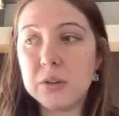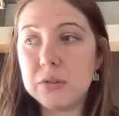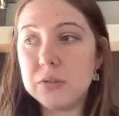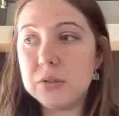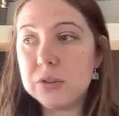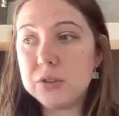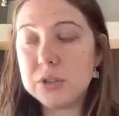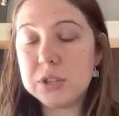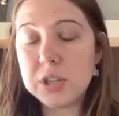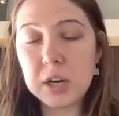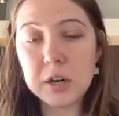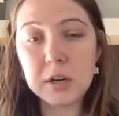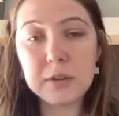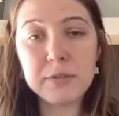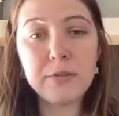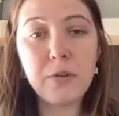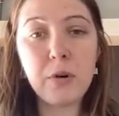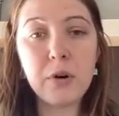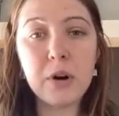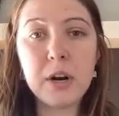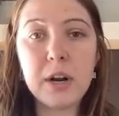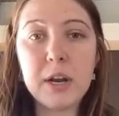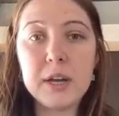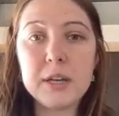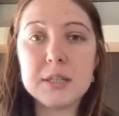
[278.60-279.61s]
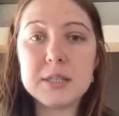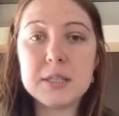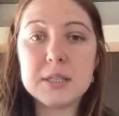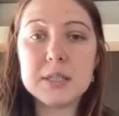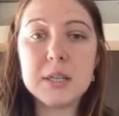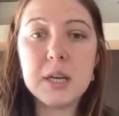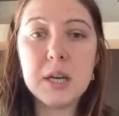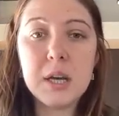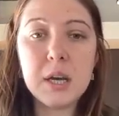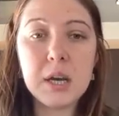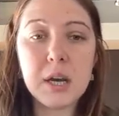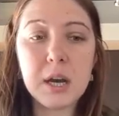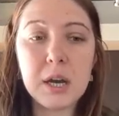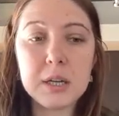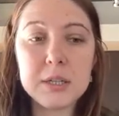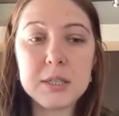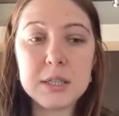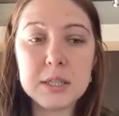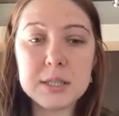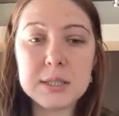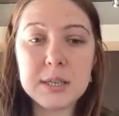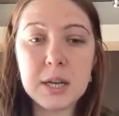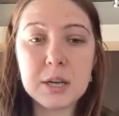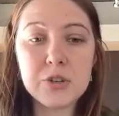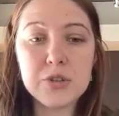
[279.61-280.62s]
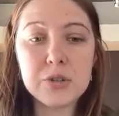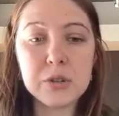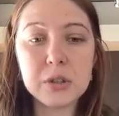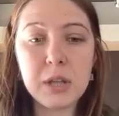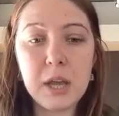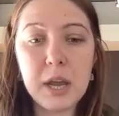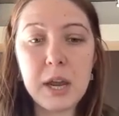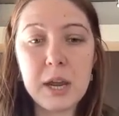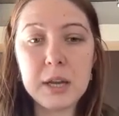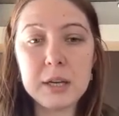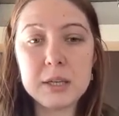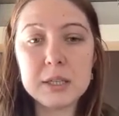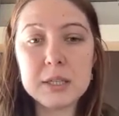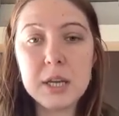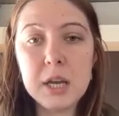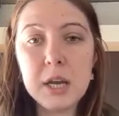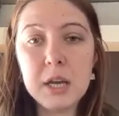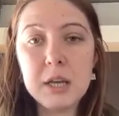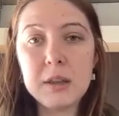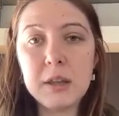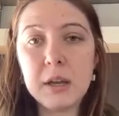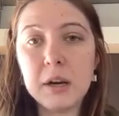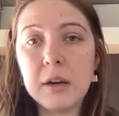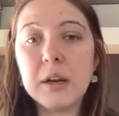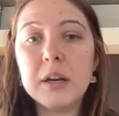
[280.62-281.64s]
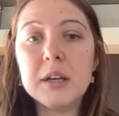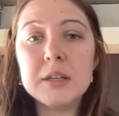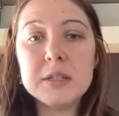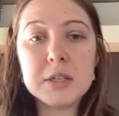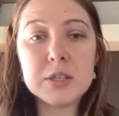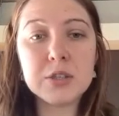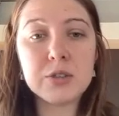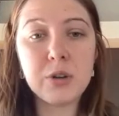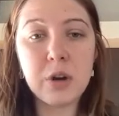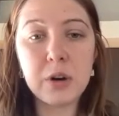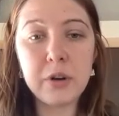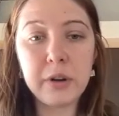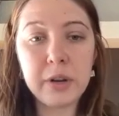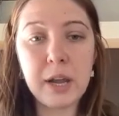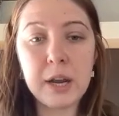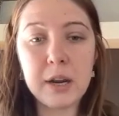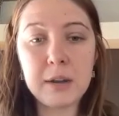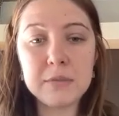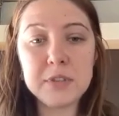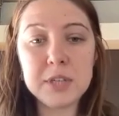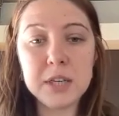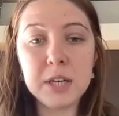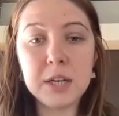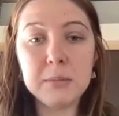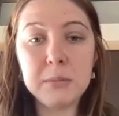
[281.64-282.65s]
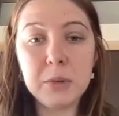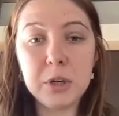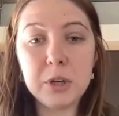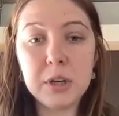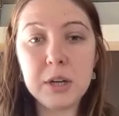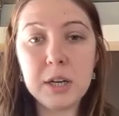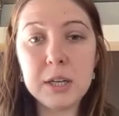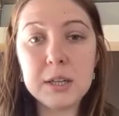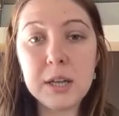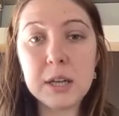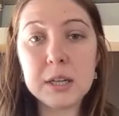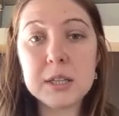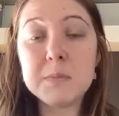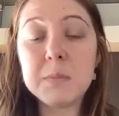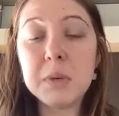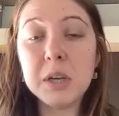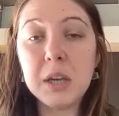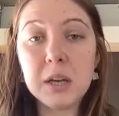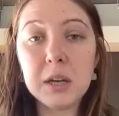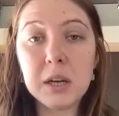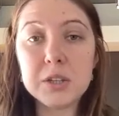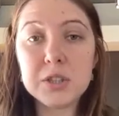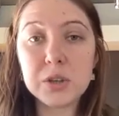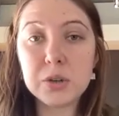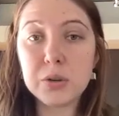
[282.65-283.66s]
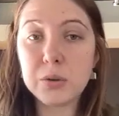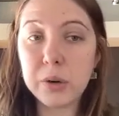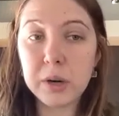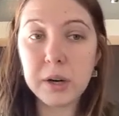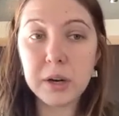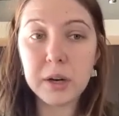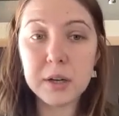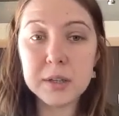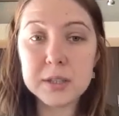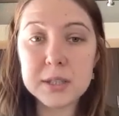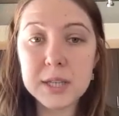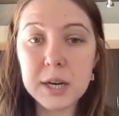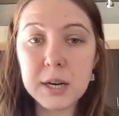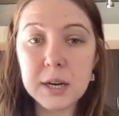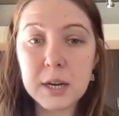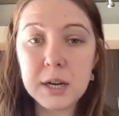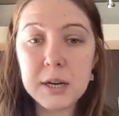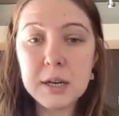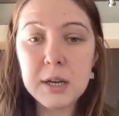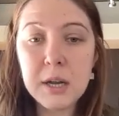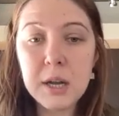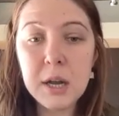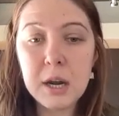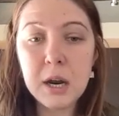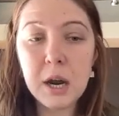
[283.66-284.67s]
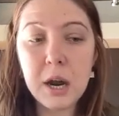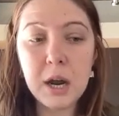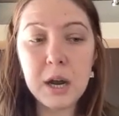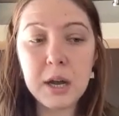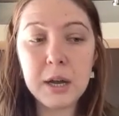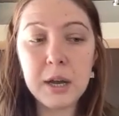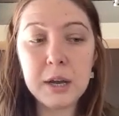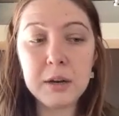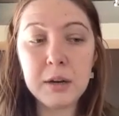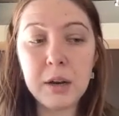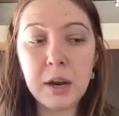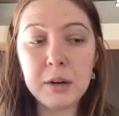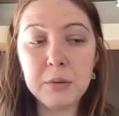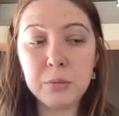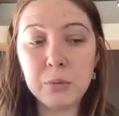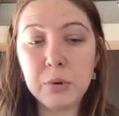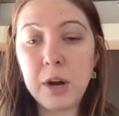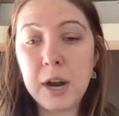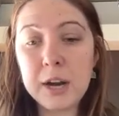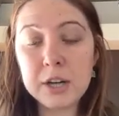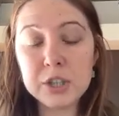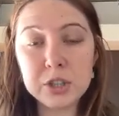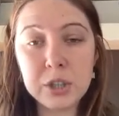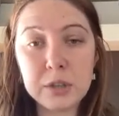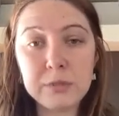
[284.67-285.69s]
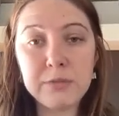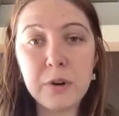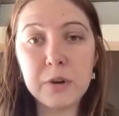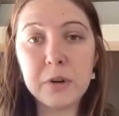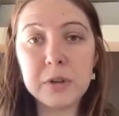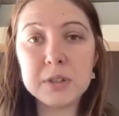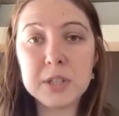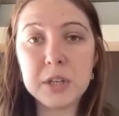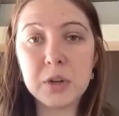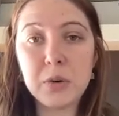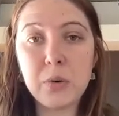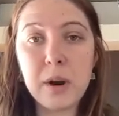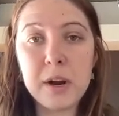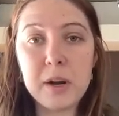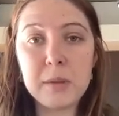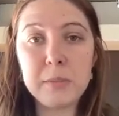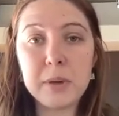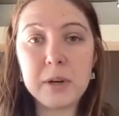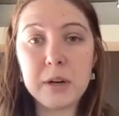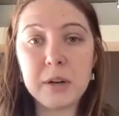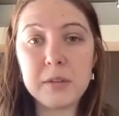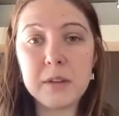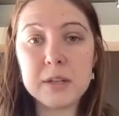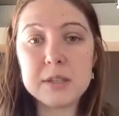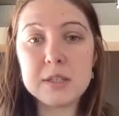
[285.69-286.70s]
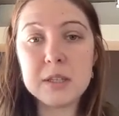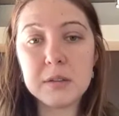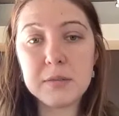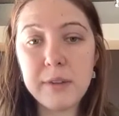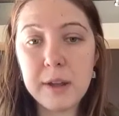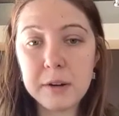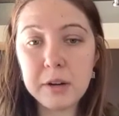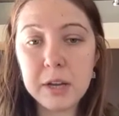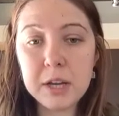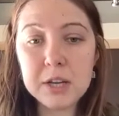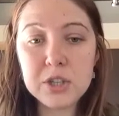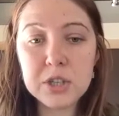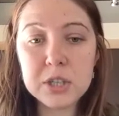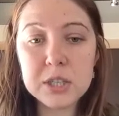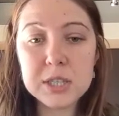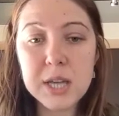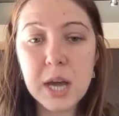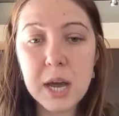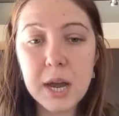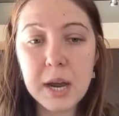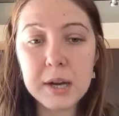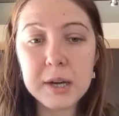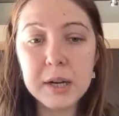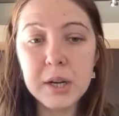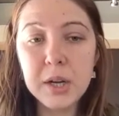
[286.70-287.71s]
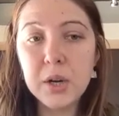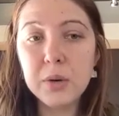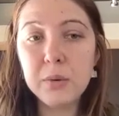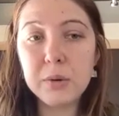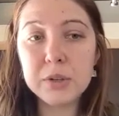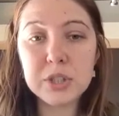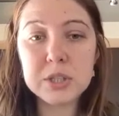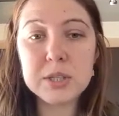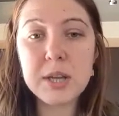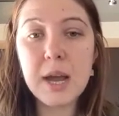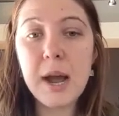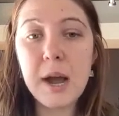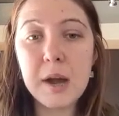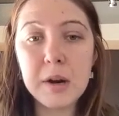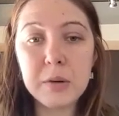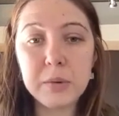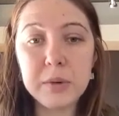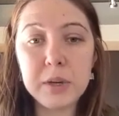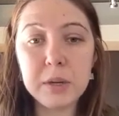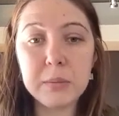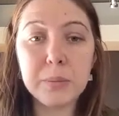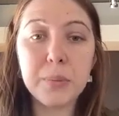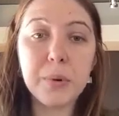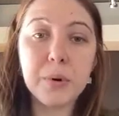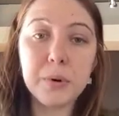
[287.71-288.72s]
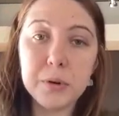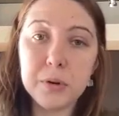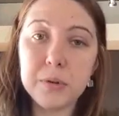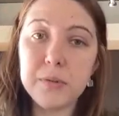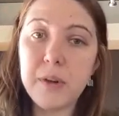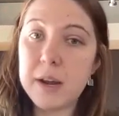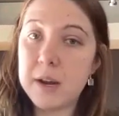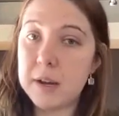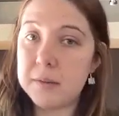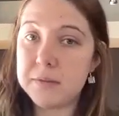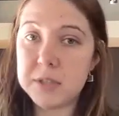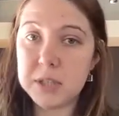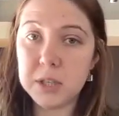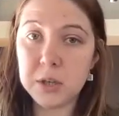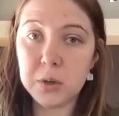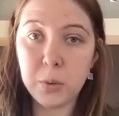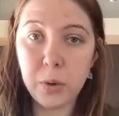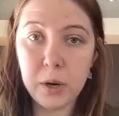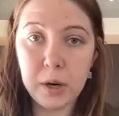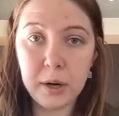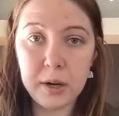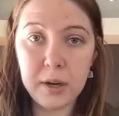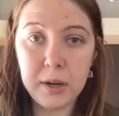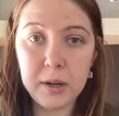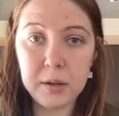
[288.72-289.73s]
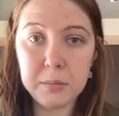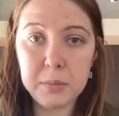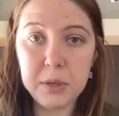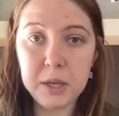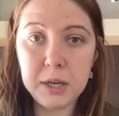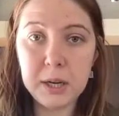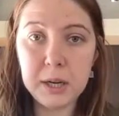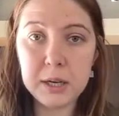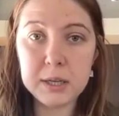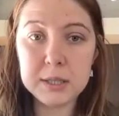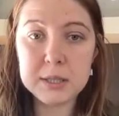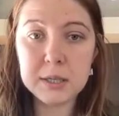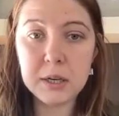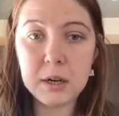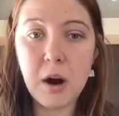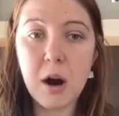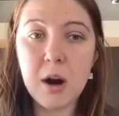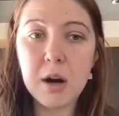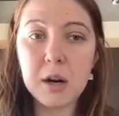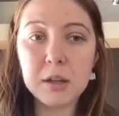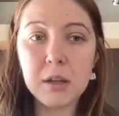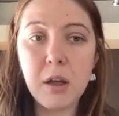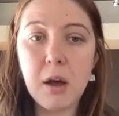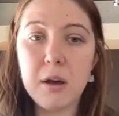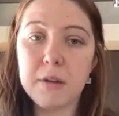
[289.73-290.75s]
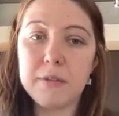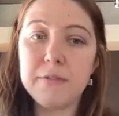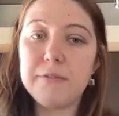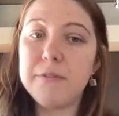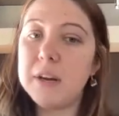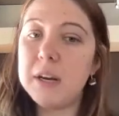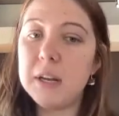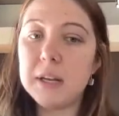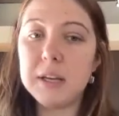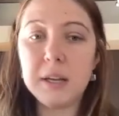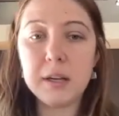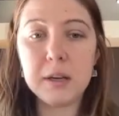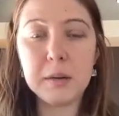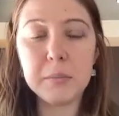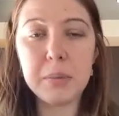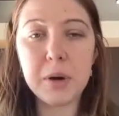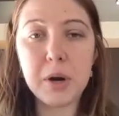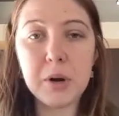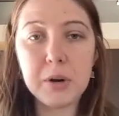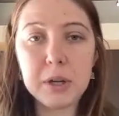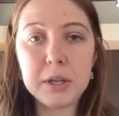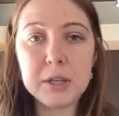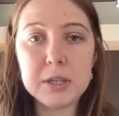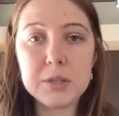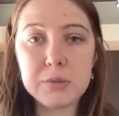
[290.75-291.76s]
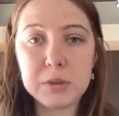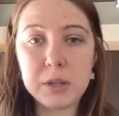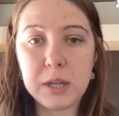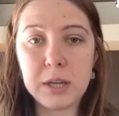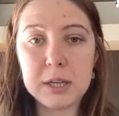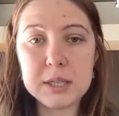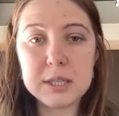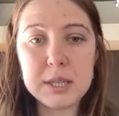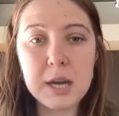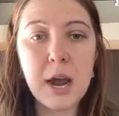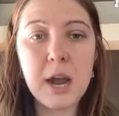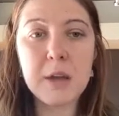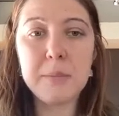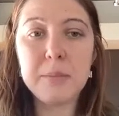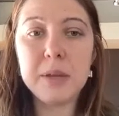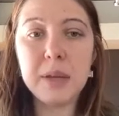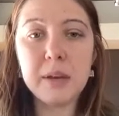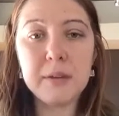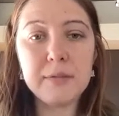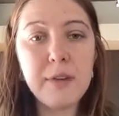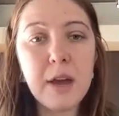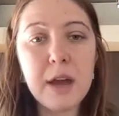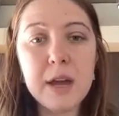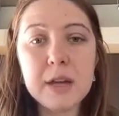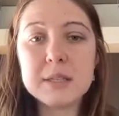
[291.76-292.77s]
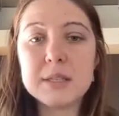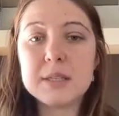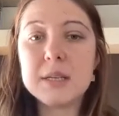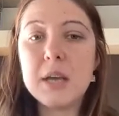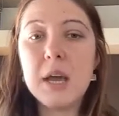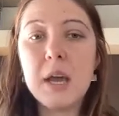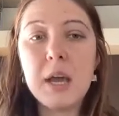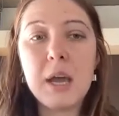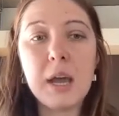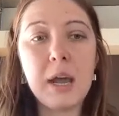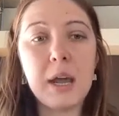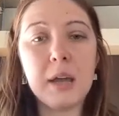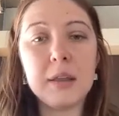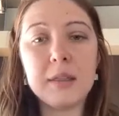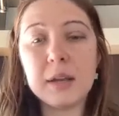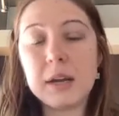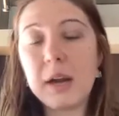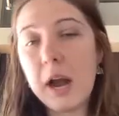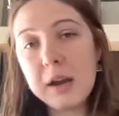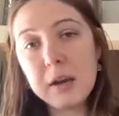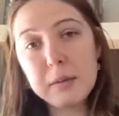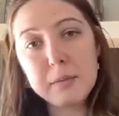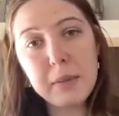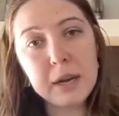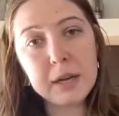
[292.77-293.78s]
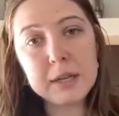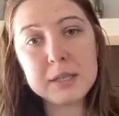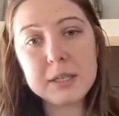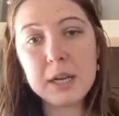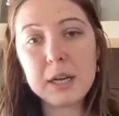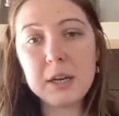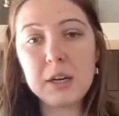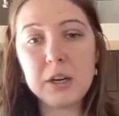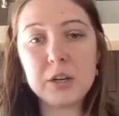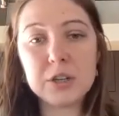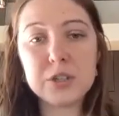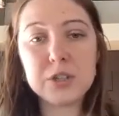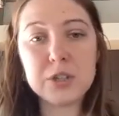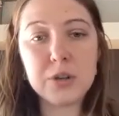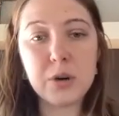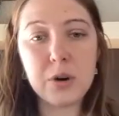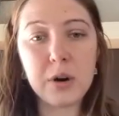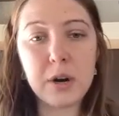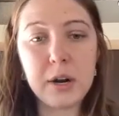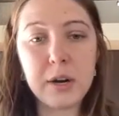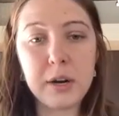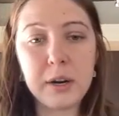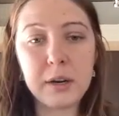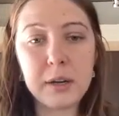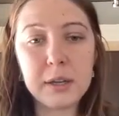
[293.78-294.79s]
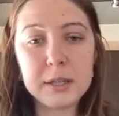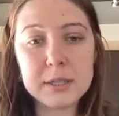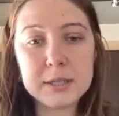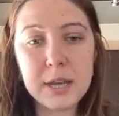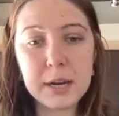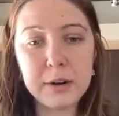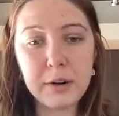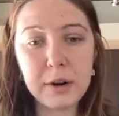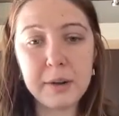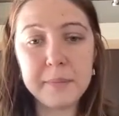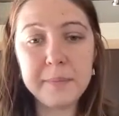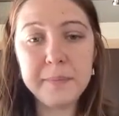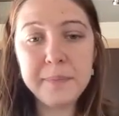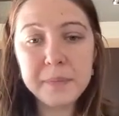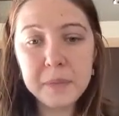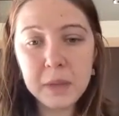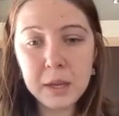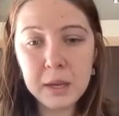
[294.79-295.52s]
Dark Forest, Decentraland, there is this growing NFT community that's beginning to query data. And we're actually focusing quite a bit on this in the foundation side, which is how do we improve NFT querying? Because there are a lot of finicky components related to IPFS and the kind of metadata you're storing, et cetera.